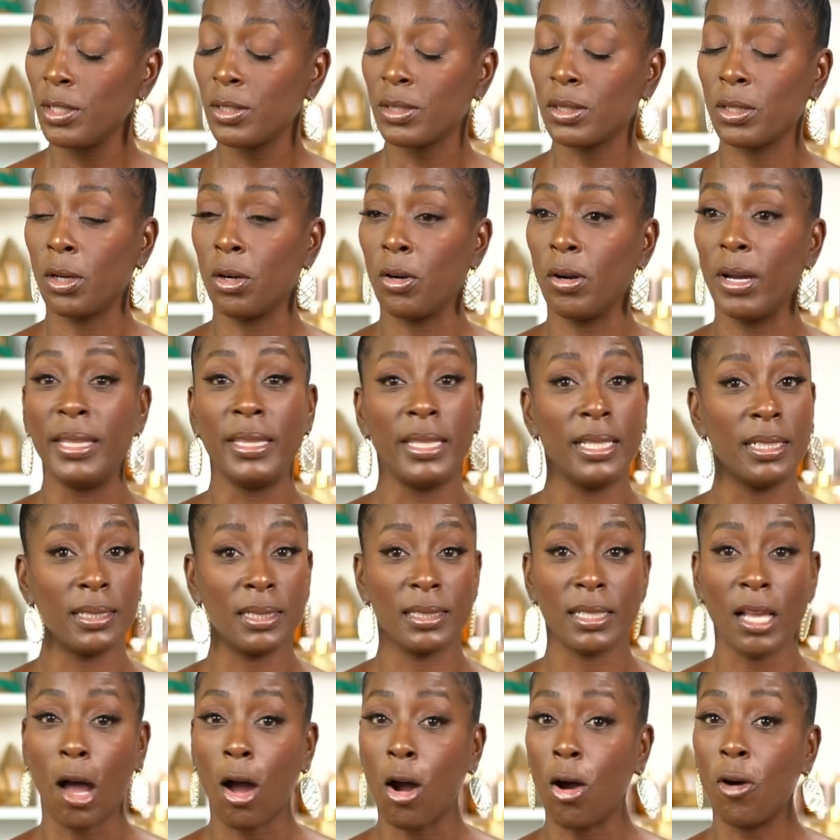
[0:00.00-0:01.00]
So, and this
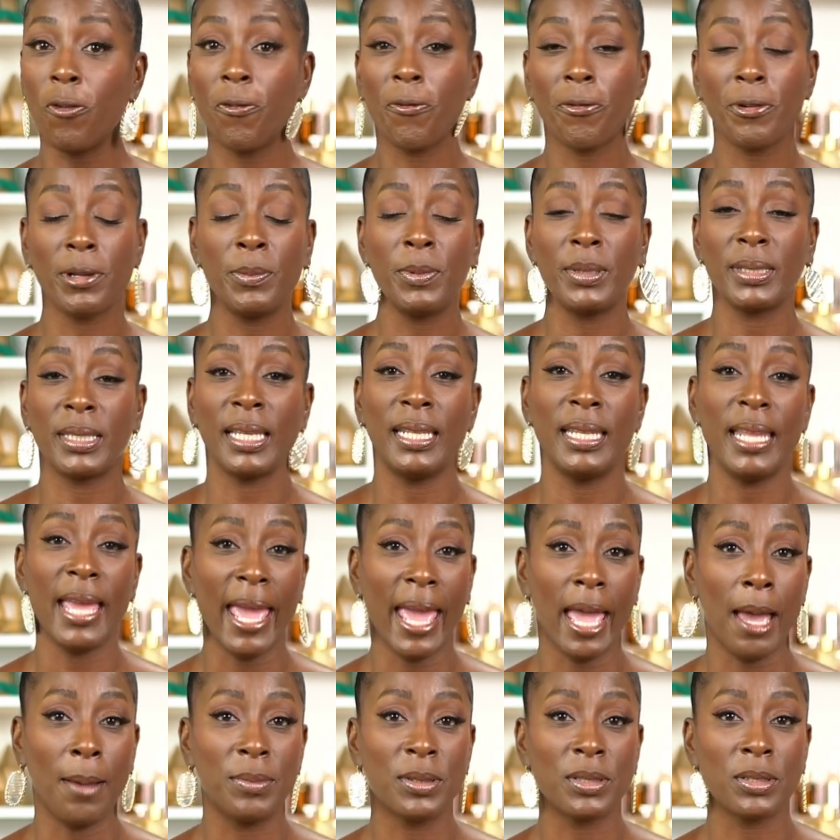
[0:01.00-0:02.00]
is all free within
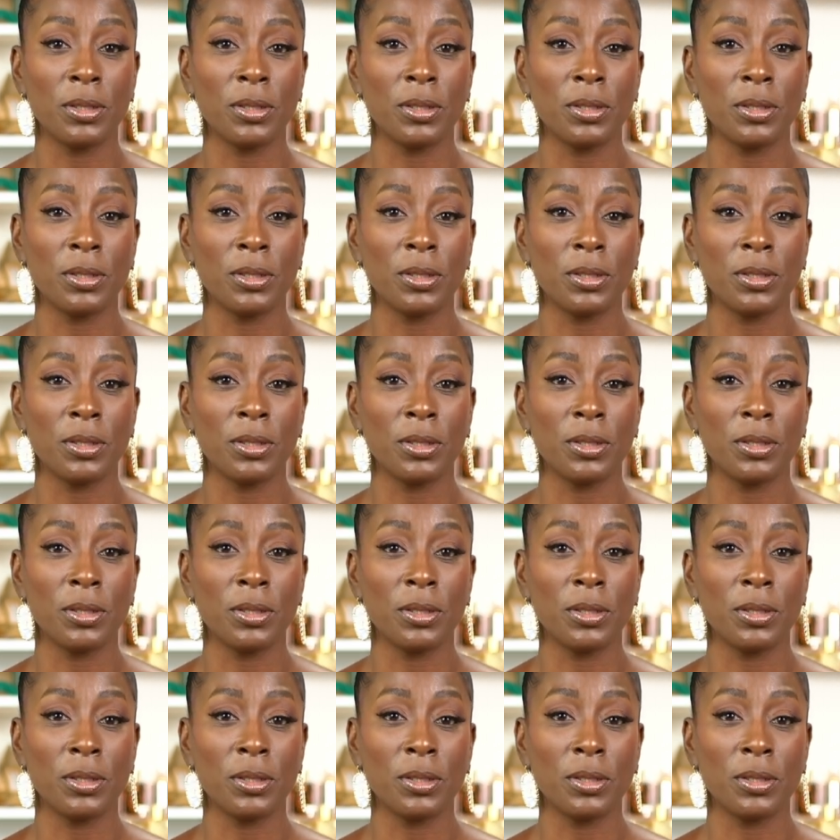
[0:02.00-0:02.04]
the app.